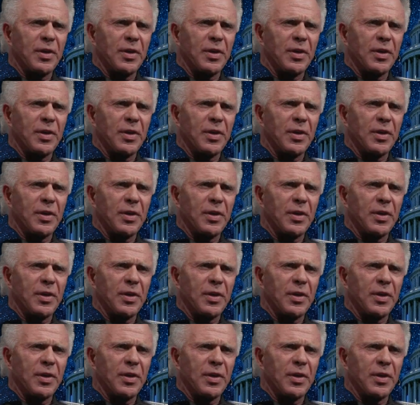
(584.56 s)

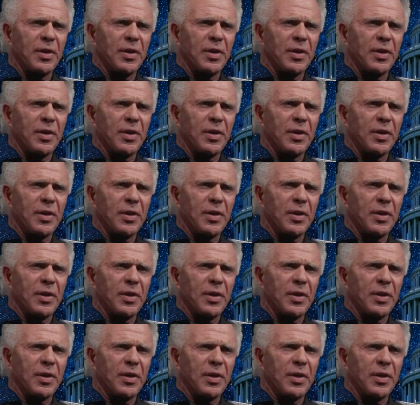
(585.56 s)

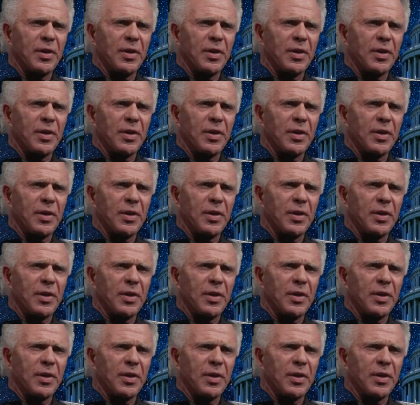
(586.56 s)

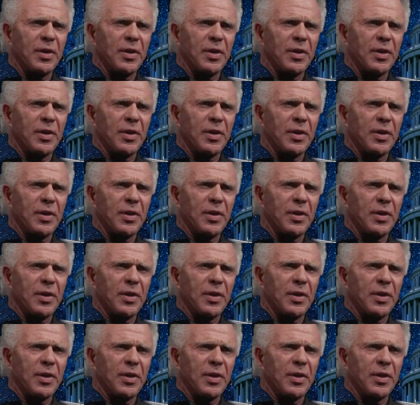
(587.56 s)

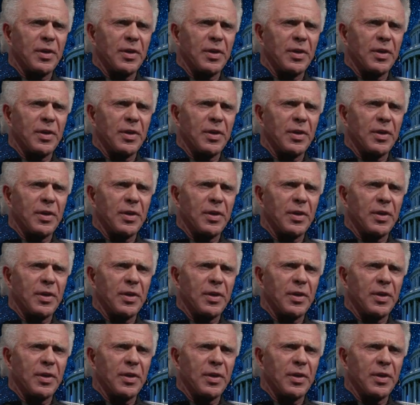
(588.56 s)
(no lip movement)